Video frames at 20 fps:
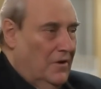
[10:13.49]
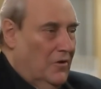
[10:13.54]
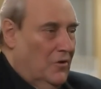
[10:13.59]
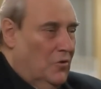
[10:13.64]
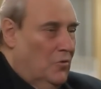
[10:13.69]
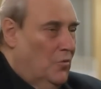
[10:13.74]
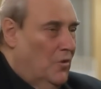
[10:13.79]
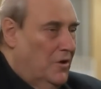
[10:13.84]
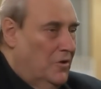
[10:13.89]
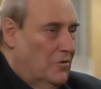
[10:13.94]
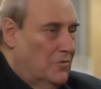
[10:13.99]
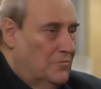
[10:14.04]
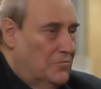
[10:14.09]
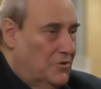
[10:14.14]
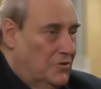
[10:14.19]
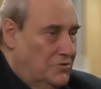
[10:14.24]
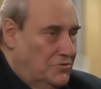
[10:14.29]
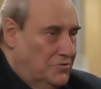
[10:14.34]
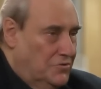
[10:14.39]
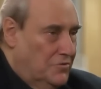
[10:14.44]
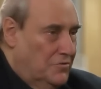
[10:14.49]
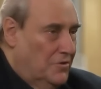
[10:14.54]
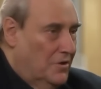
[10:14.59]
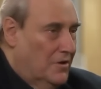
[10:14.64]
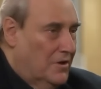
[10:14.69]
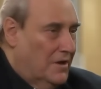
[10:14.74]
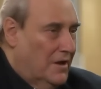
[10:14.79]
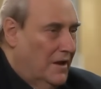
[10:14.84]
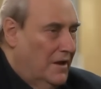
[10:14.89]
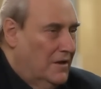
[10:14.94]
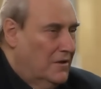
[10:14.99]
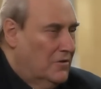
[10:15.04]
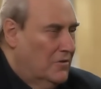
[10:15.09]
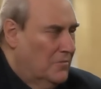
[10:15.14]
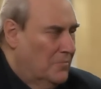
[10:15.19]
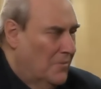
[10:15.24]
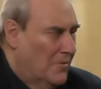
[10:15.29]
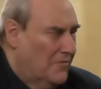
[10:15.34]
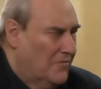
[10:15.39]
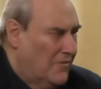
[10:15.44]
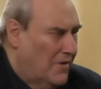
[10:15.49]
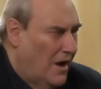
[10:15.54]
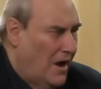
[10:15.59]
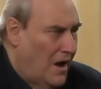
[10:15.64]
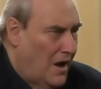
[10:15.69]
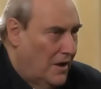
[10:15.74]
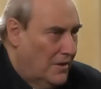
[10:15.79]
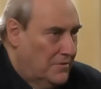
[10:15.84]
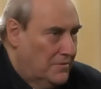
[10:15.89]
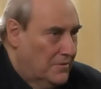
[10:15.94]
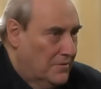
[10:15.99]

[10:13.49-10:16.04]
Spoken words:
Royaume de Dieu, the kingdom of God,